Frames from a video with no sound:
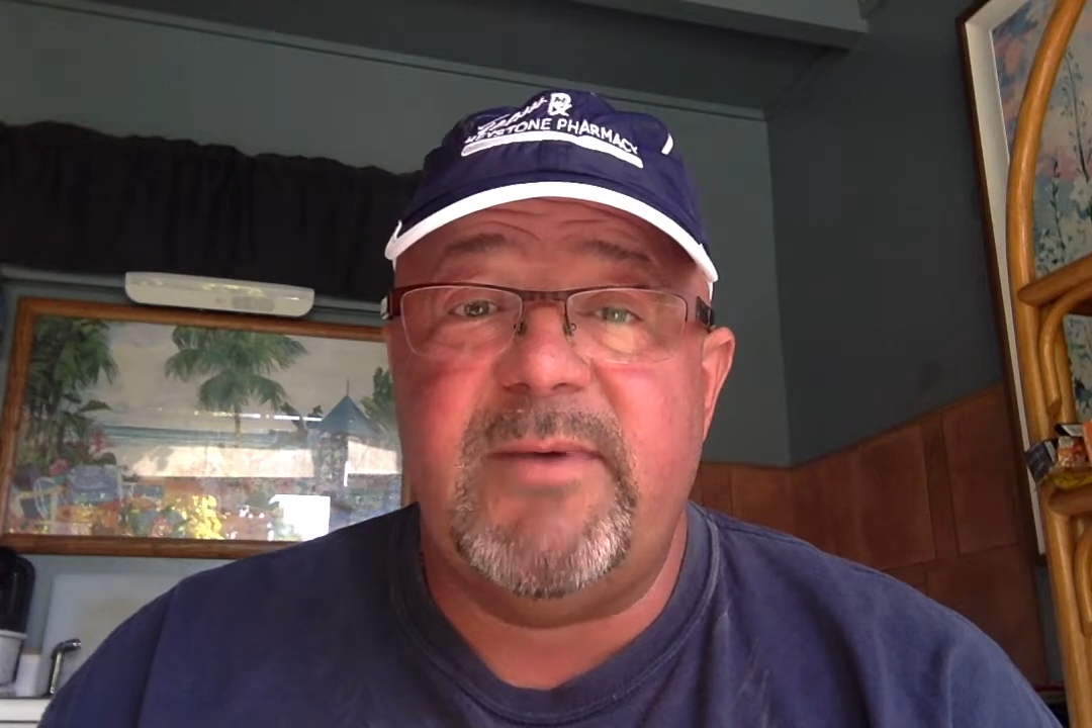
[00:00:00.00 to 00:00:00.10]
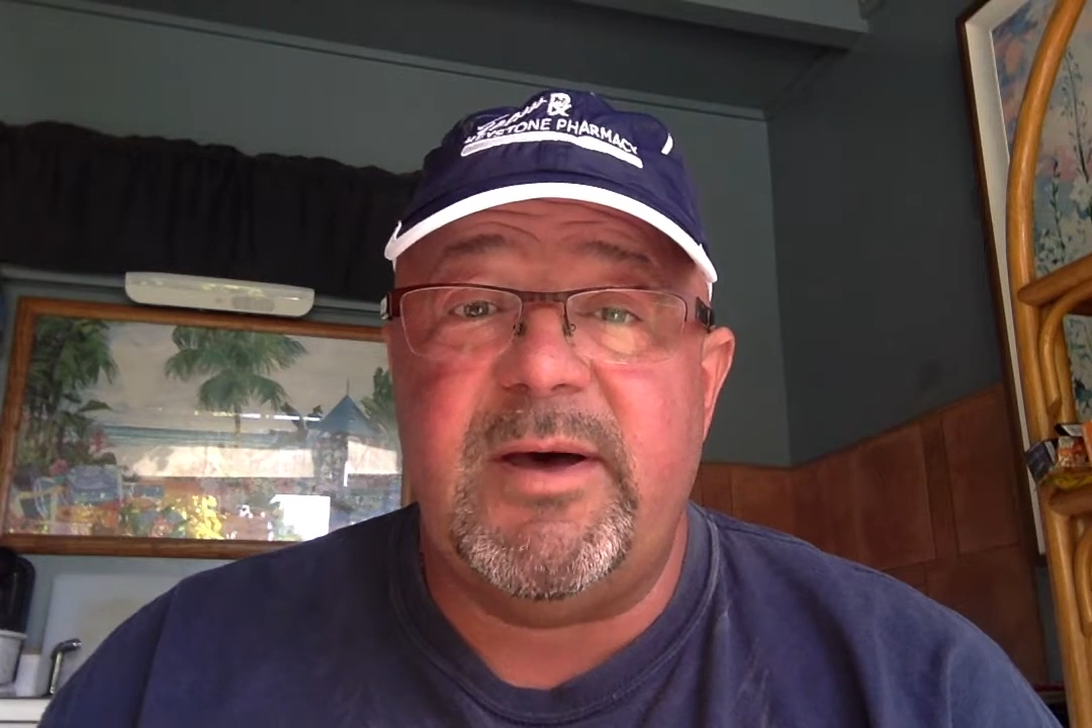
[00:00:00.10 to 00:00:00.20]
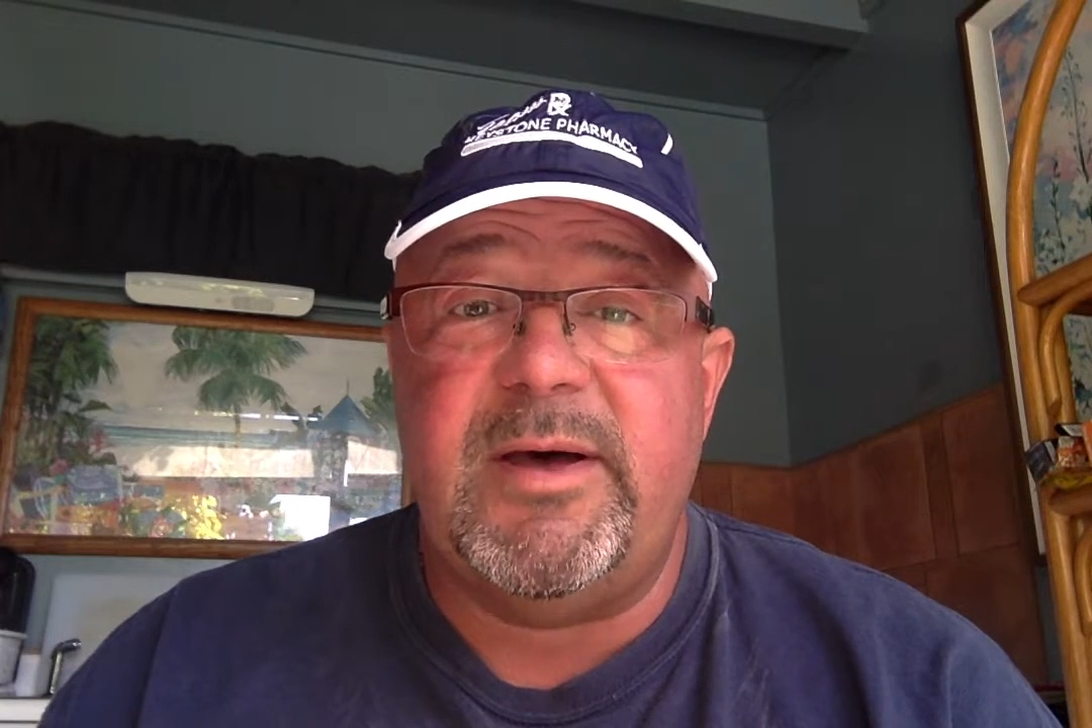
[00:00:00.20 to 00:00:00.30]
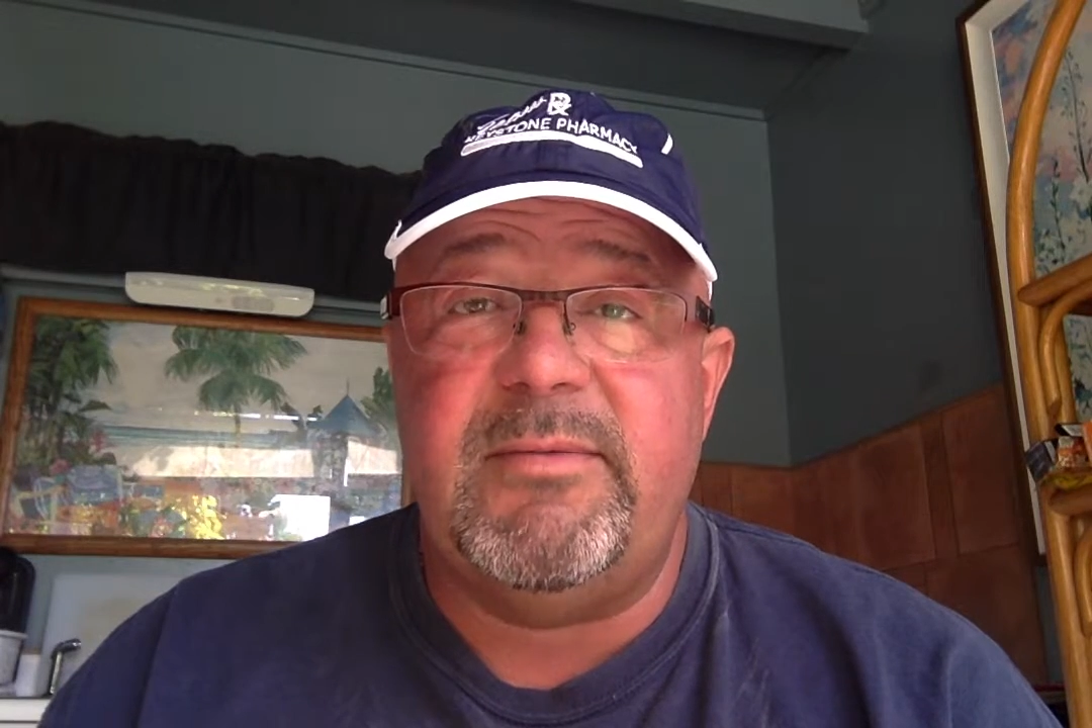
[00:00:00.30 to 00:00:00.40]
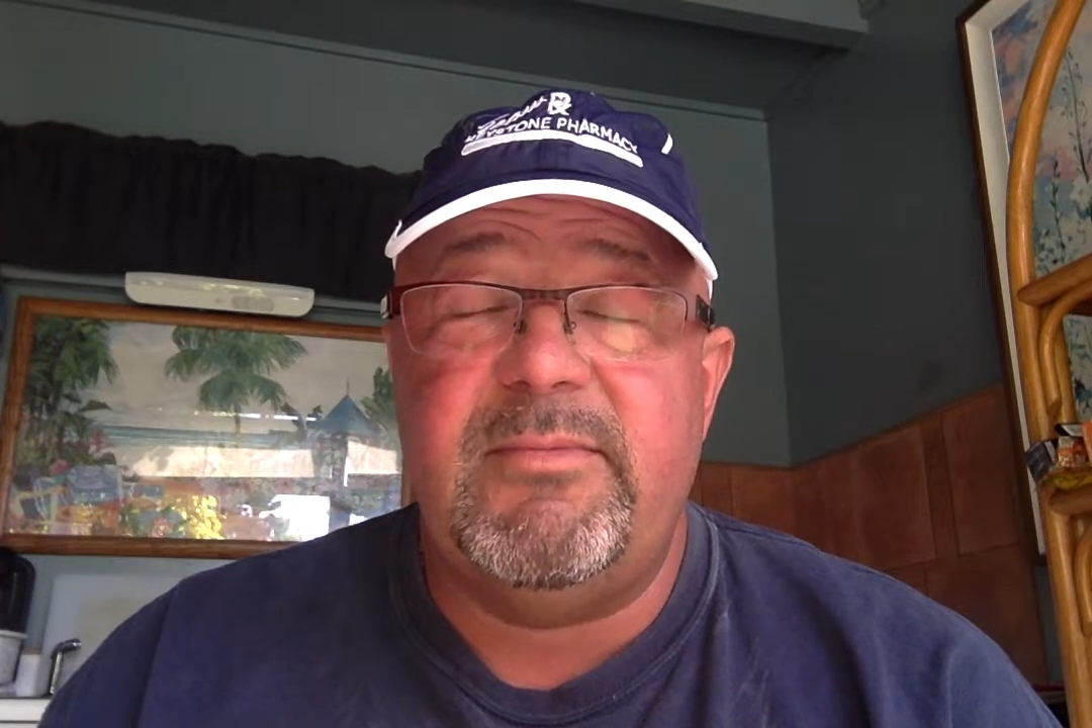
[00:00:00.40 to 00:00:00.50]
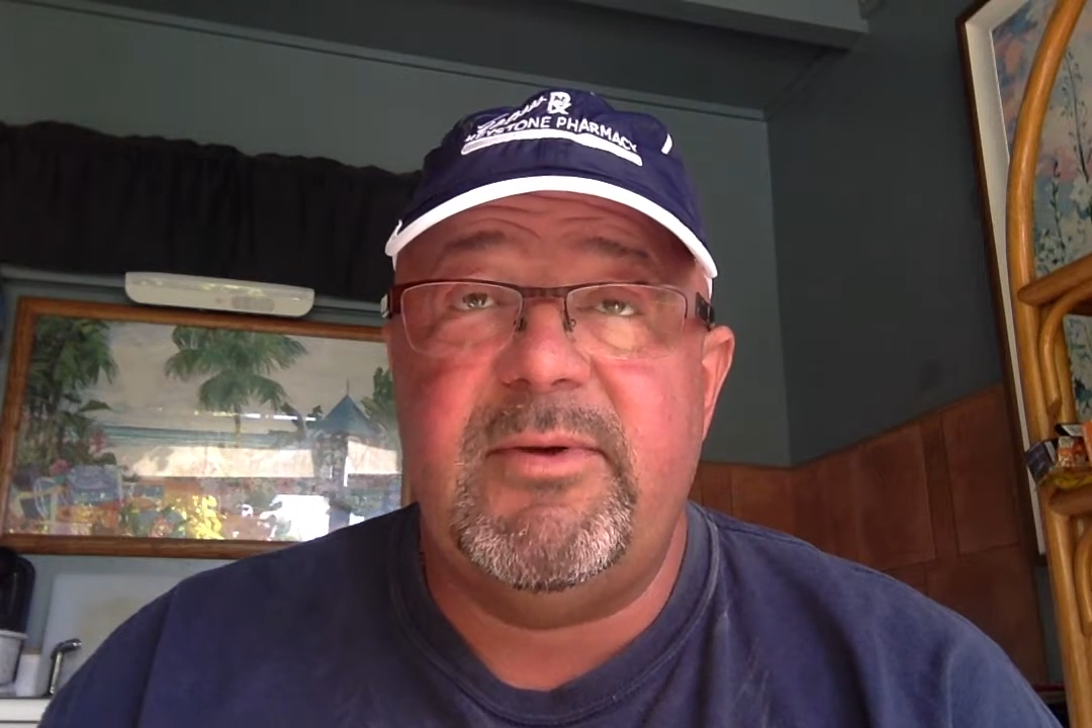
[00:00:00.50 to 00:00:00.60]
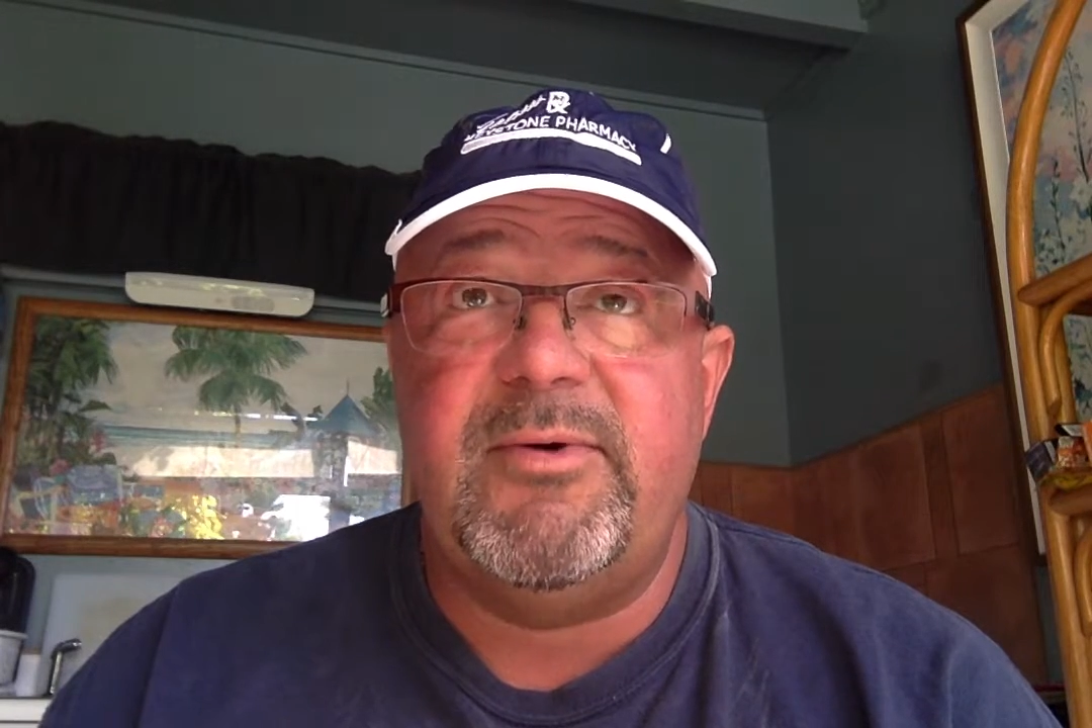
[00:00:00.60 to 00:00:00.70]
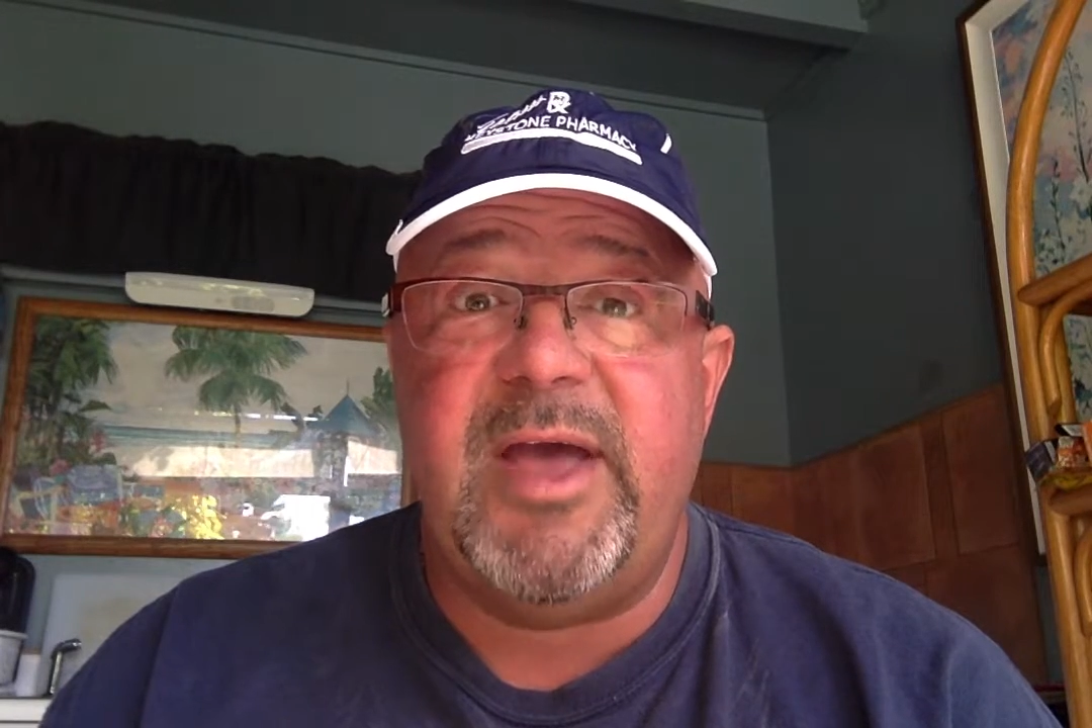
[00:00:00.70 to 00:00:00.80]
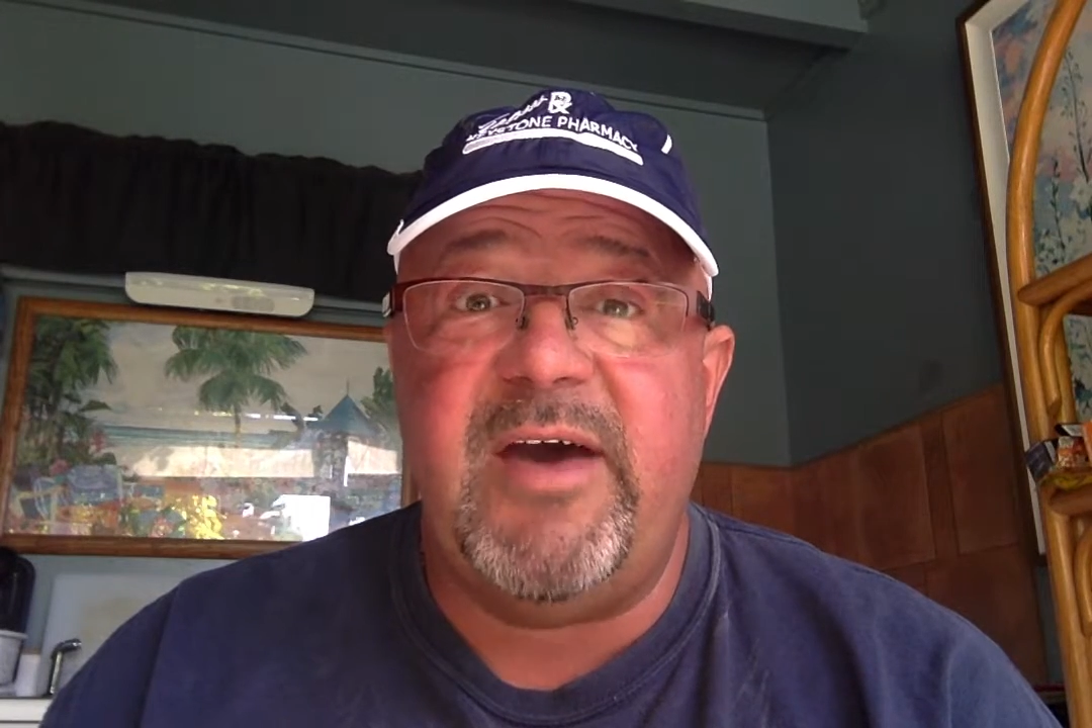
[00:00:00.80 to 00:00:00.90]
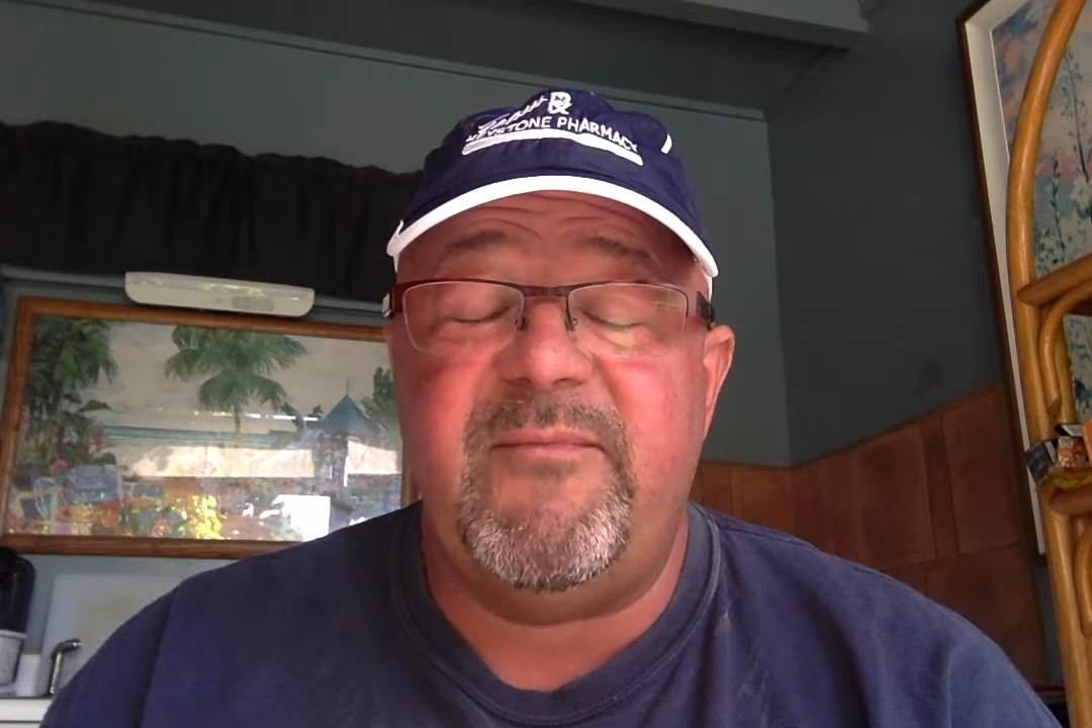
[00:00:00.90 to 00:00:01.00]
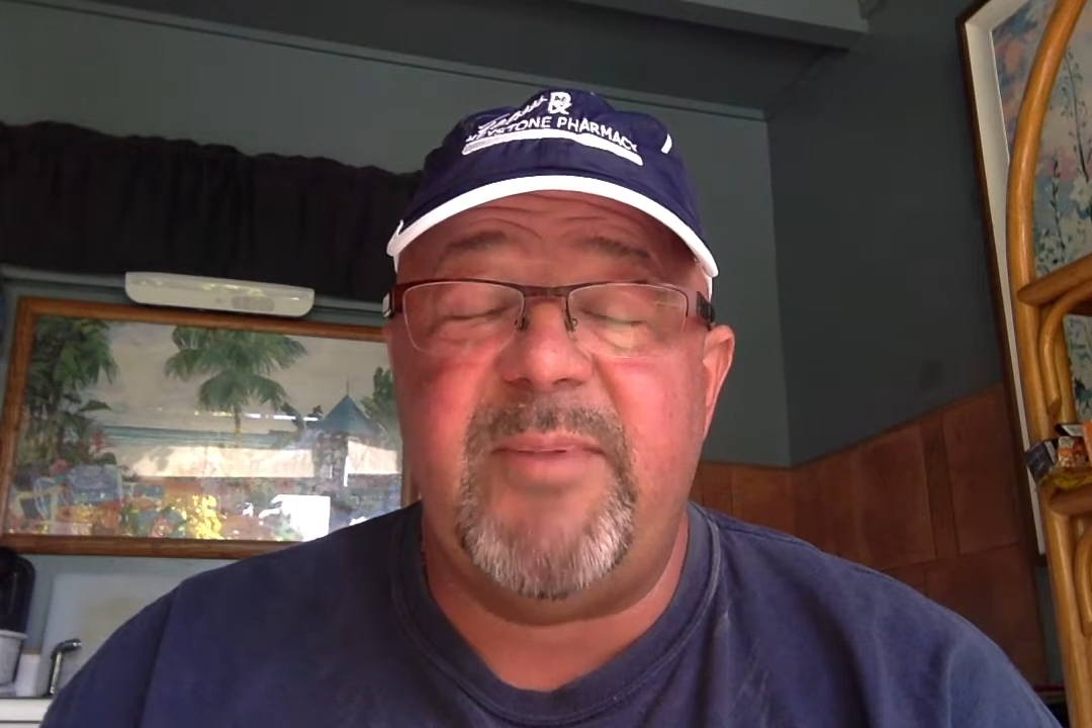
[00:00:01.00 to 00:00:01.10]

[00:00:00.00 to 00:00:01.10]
2.5